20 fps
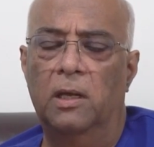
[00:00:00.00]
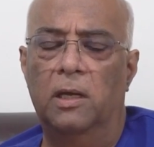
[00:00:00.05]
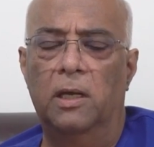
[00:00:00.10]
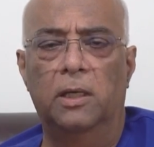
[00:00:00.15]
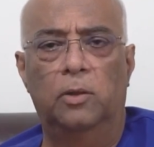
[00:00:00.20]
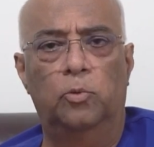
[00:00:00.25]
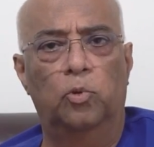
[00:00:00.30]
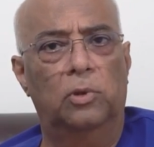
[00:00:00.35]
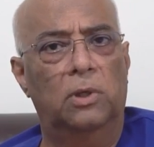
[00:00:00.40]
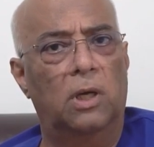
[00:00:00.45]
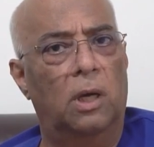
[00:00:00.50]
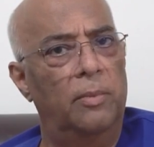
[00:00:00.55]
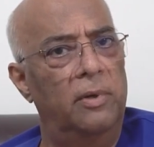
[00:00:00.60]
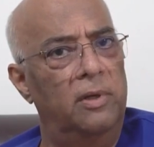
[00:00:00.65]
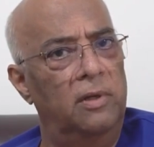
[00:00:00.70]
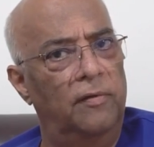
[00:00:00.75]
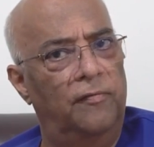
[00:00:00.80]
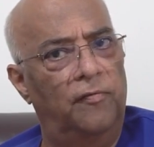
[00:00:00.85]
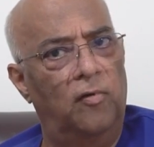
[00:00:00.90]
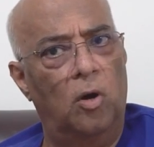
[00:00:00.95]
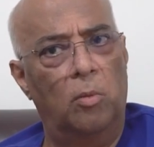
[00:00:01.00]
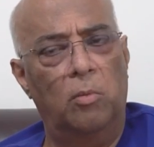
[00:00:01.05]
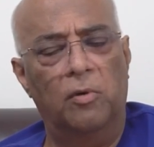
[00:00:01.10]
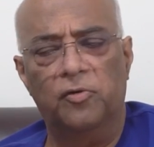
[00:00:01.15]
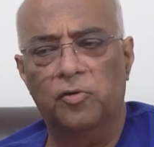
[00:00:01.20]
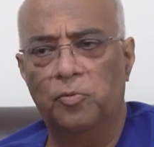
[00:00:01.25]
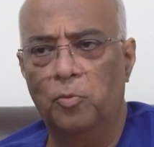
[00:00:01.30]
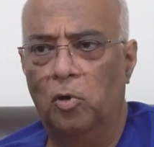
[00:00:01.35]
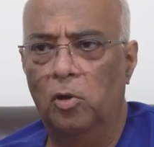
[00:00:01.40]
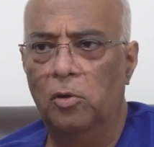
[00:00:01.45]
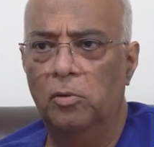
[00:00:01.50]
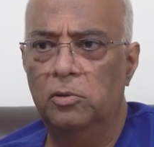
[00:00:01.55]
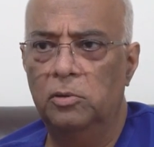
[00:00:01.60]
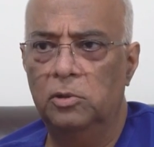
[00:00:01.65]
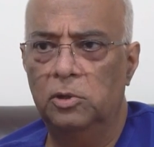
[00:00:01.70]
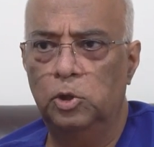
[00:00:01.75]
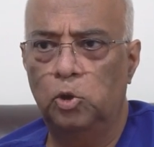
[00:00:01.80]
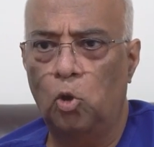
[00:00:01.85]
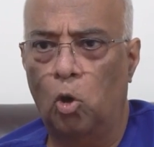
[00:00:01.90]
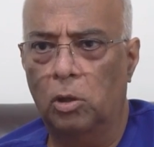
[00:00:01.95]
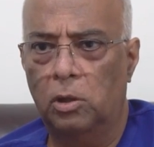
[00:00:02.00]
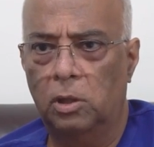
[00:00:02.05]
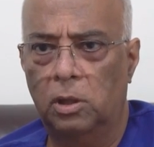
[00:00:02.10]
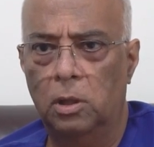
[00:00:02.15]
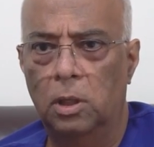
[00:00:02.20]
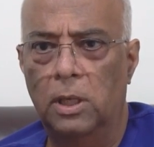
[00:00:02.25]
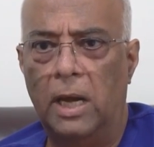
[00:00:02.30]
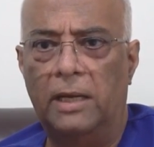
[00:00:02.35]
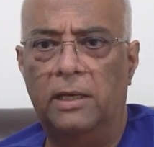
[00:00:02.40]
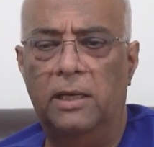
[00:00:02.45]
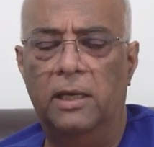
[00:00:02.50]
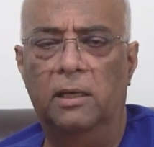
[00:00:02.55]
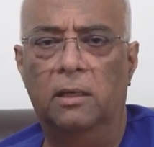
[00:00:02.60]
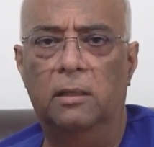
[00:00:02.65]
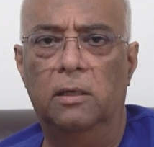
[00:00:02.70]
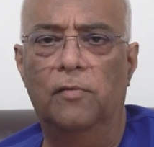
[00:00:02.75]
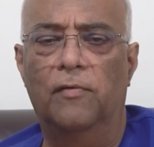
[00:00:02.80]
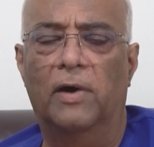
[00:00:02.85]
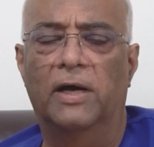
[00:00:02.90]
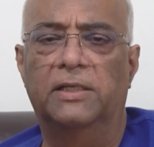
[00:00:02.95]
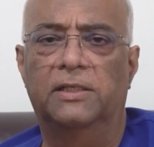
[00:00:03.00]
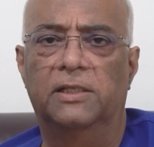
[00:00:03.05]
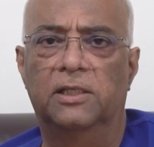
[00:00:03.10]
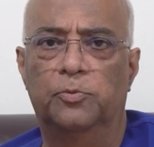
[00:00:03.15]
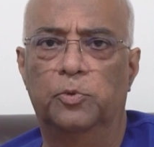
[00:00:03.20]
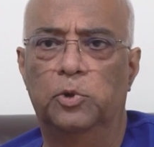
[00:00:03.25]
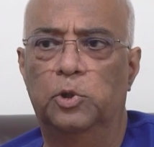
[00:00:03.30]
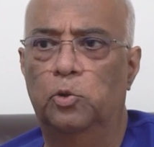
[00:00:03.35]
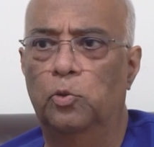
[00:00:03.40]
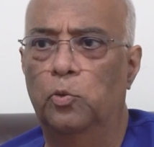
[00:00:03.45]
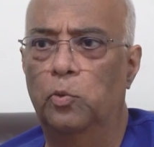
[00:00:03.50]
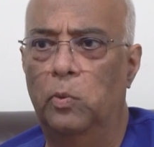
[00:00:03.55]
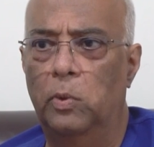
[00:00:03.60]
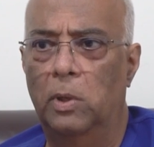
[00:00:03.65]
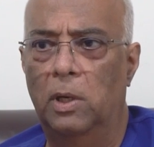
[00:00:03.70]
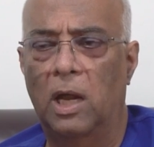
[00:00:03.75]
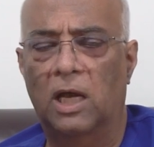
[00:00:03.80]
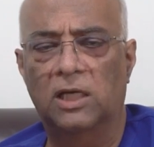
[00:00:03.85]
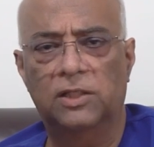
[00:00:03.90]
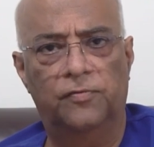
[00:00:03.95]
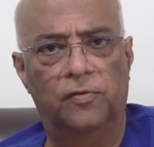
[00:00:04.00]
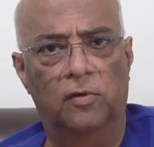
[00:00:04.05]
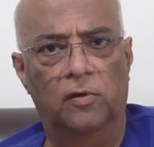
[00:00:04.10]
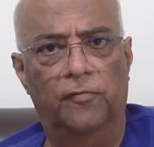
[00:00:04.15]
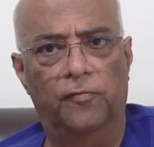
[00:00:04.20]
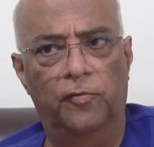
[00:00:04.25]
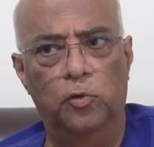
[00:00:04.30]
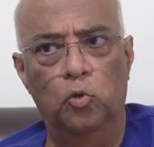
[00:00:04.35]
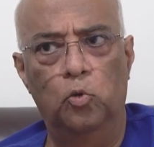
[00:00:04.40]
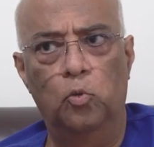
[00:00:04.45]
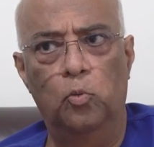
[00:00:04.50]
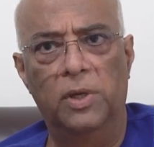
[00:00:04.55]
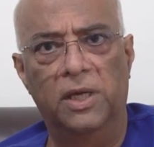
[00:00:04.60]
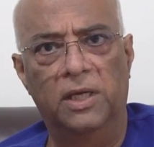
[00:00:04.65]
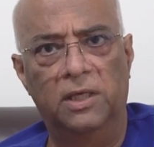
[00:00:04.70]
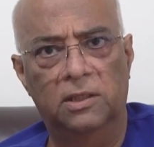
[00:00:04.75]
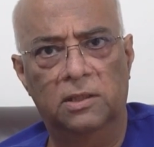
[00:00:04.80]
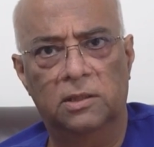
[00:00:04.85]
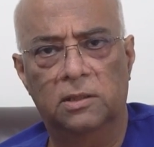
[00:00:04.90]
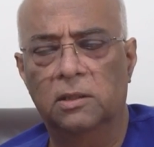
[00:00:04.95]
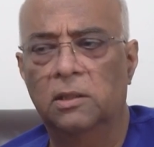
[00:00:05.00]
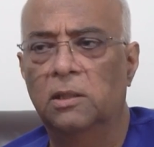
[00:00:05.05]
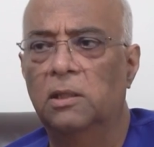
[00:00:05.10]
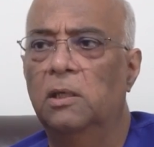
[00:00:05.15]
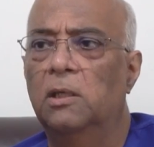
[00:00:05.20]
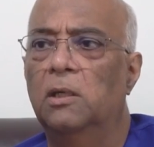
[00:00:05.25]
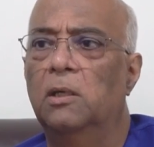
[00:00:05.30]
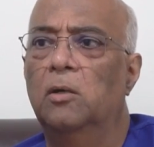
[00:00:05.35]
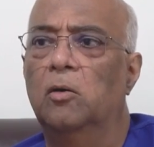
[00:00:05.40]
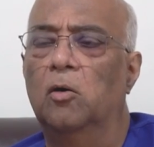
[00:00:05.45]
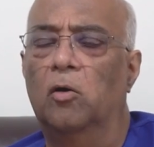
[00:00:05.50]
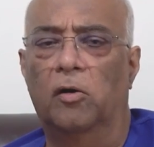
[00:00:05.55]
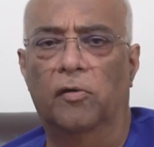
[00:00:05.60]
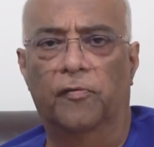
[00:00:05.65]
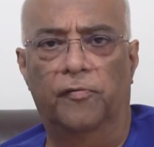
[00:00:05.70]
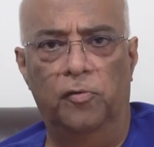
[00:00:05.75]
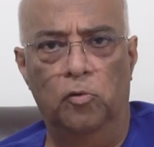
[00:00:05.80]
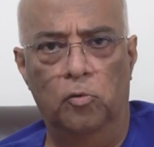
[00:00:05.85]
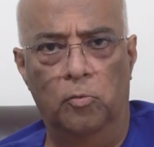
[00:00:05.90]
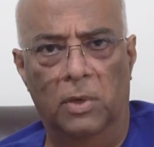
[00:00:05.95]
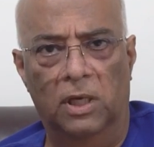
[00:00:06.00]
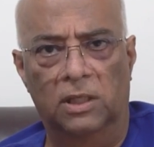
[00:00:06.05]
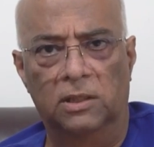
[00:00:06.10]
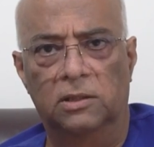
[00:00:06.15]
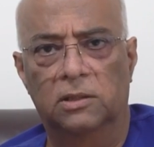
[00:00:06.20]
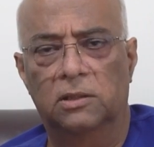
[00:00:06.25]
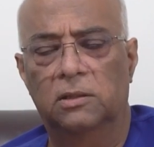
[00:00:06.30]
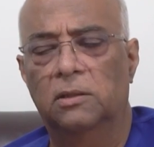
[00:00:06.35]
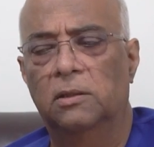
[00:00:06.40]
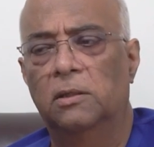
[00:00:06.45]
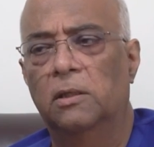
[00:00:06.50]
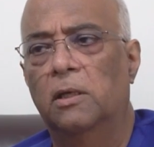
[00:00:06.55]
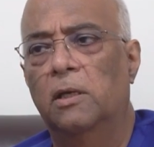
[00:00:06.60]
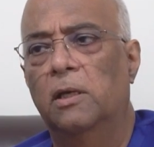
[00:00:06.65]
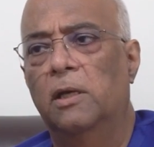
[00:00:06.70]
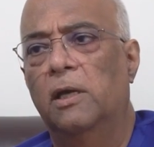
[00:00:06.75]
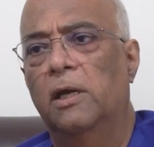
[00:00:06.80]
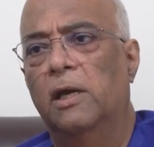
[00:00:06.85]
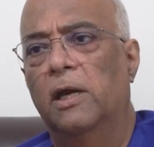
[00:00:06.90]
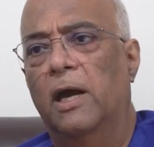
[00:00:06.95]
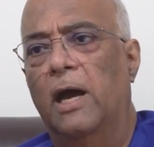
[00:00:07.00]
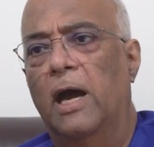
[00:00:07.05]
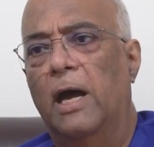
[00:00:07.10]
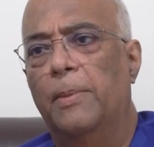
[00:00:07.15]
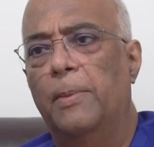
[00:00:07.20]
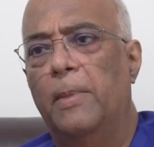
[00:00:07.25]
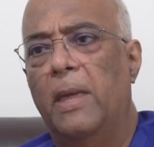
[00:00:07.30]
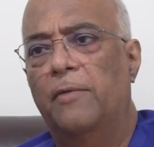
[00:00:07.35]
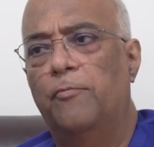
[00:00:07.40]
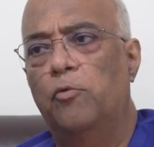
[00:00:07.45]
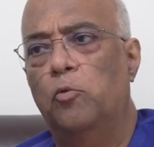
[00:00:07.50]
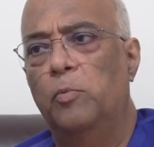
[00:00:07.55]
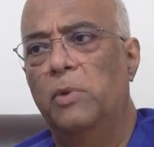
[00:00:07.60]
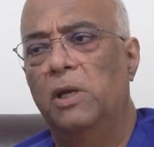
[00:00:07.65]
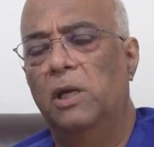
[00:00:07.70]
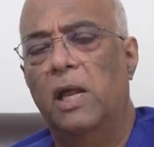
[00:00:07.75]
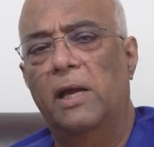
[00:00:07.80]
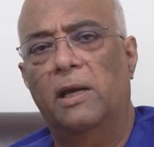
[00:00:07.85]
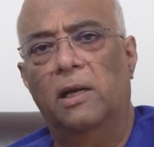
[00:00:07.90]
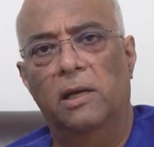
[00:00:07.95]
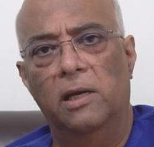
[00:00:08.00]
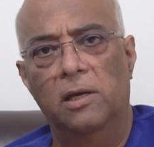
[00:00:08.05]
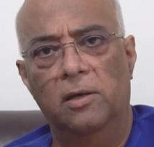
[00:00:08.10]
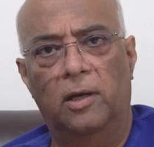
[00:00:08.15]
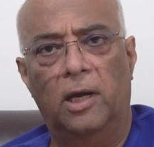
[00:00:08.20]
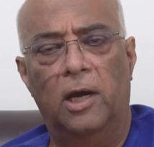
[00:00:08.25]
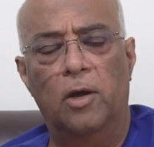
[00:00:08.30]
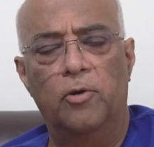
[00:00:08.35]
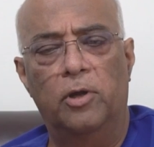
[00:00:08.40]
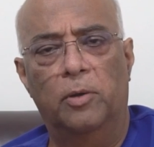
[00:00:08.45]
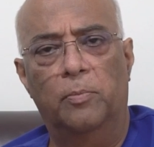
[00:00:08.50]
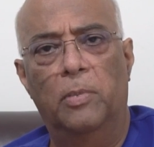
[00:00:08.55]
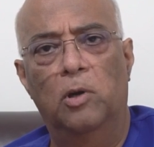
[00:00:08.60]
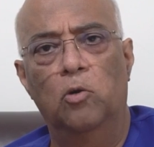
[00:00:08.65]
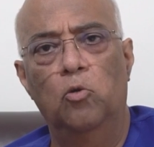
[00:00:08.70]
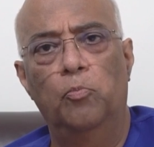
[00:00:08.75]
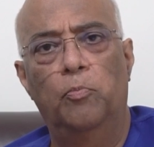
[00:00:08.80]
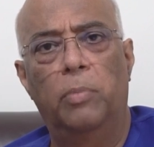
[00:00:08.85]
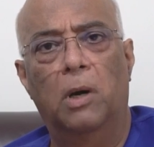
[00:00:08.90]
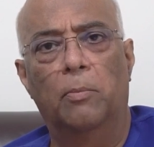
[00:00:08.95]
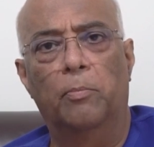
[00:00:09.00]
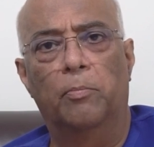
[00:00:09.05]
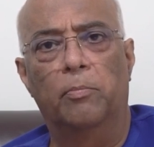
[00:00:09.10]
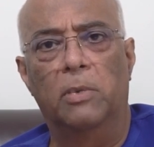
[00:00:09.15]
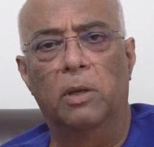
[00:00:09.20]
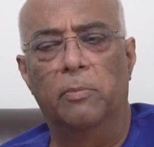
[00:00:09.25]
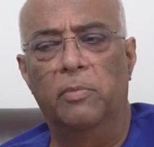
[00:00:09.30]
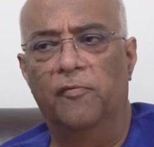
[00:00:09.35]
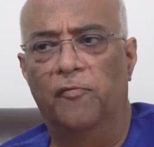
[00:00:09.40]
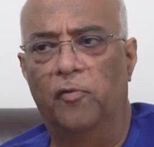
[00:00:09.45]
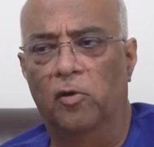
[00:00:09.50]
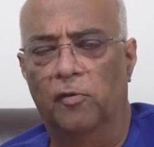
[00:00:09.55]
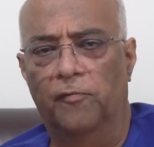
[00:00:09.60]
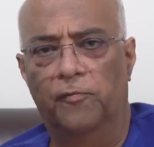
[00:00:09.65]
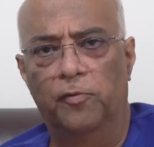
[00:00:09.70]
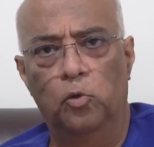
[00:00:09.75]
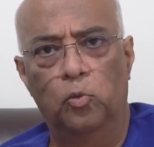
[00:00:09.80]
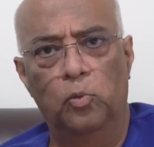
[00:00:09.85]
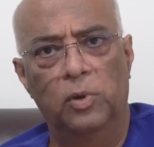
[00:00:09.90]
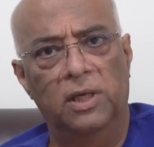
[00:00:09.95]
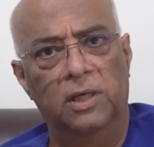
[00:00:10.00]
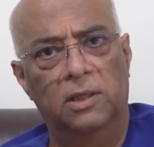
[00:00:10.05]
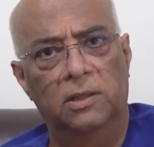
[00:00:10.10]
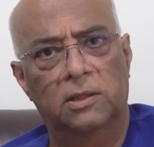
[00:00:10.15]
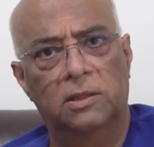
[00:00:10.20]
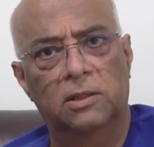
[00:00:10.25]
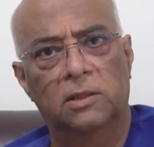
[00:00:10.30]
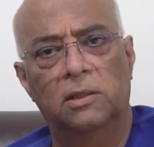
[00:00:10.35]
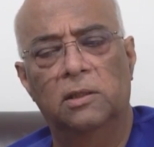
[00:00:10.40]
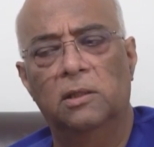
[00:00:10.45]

It could come in the form of small short acting devices which could last for a few weeks or a few months, and that would be like an intra-aortic balloon pump, maybe for a few weeks.